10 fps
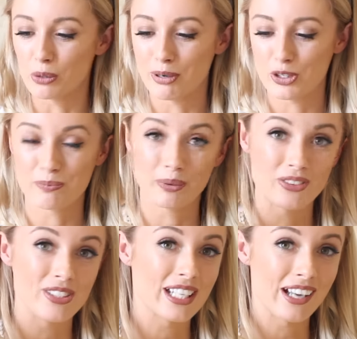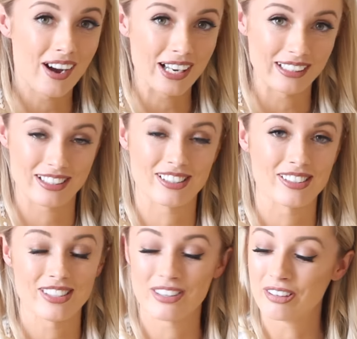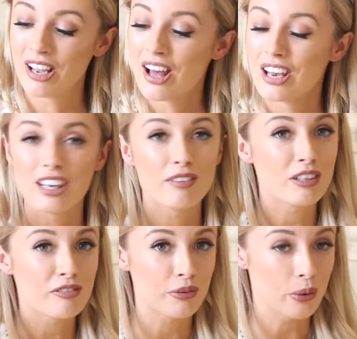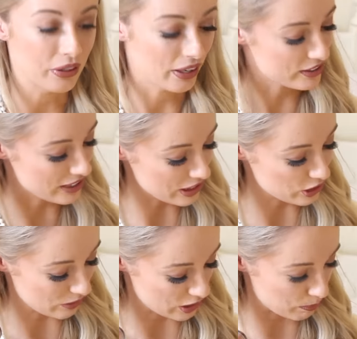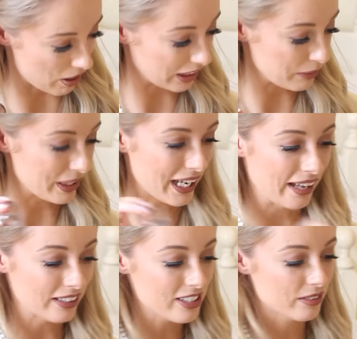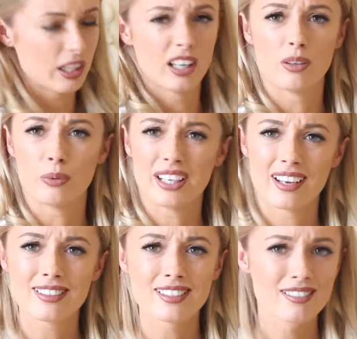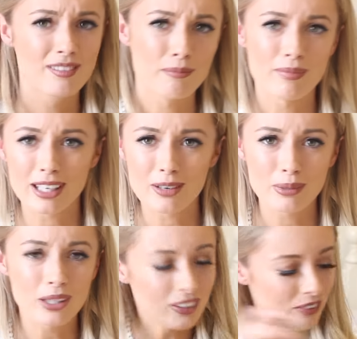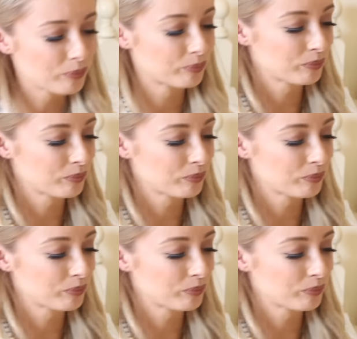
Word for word: almost bronzy eye glitter, so lovely for a nice Eastery sparkly weekend, makeup look.